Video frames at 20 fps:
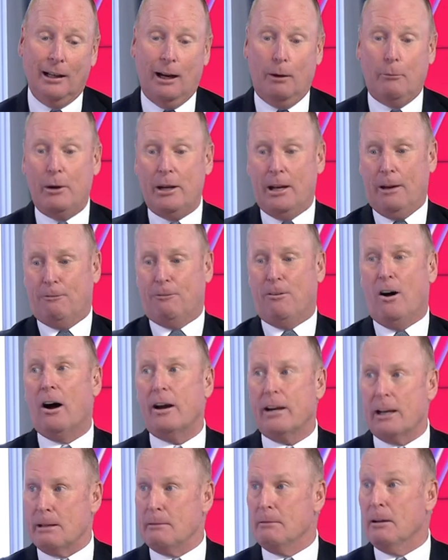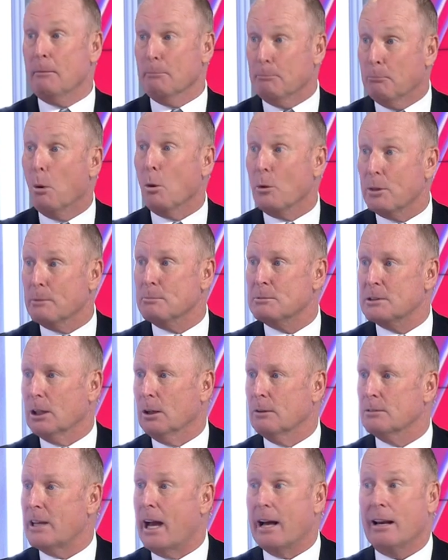And when they finally bought
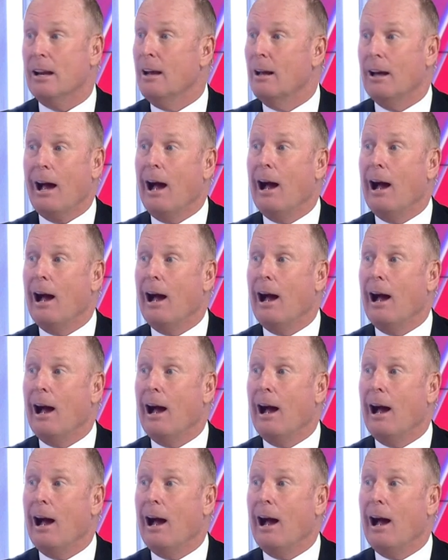themselves themselves out.